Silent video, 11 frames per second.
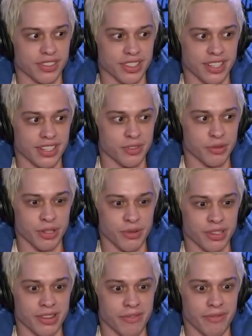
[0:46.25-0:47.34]
just looking at her and we were
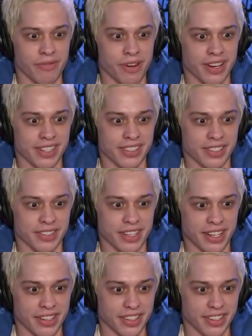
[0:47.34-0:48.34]
like, what the fuck is this thing?